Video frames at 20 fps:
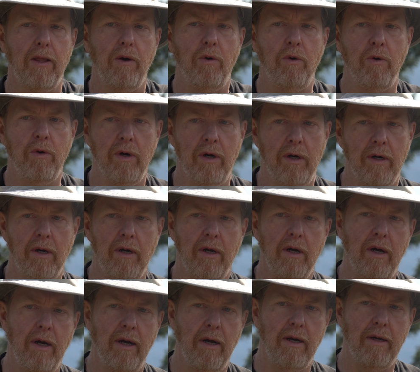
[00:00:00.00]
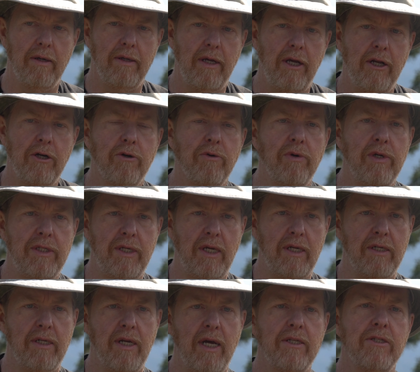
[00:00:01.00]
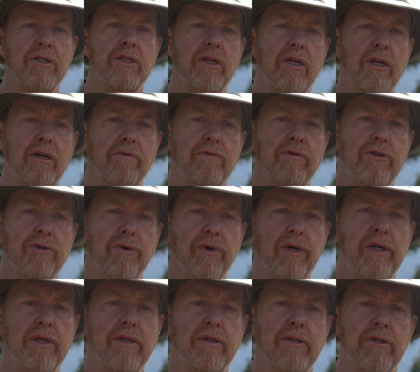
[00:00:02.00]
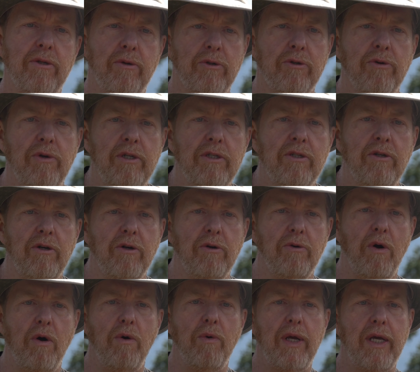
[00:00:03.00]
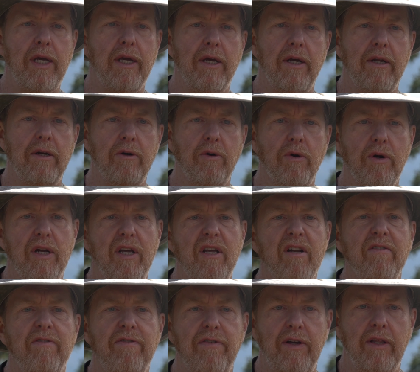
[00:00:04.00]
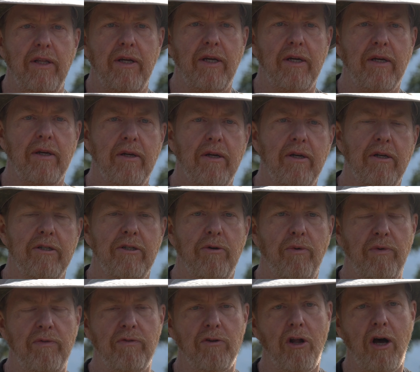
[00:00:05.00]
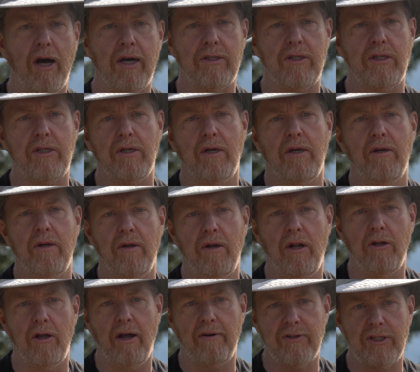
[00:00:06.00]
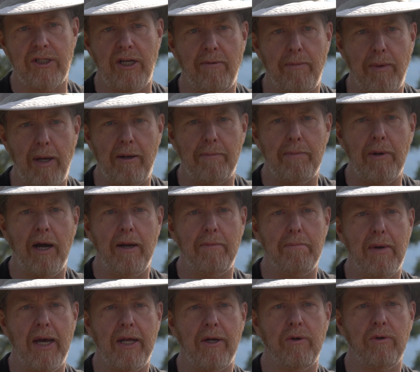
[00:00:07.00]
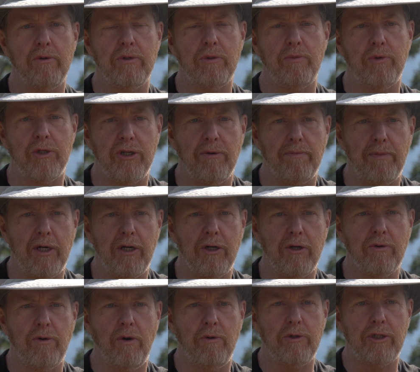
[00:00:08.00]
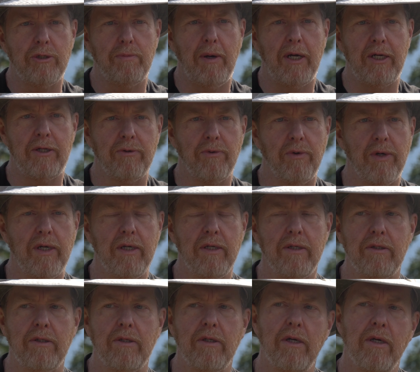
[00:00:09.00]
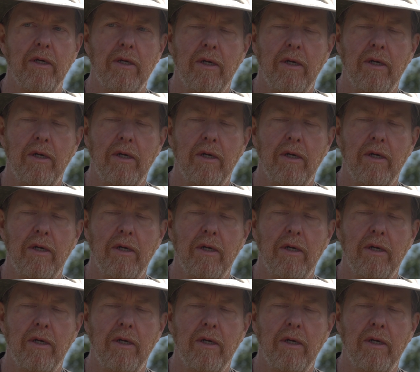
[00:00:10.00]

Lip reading: or increasing density of trees, so trees are growing in or infilling. So we've lost a lot of subalpine meadows which have been encroached by trees.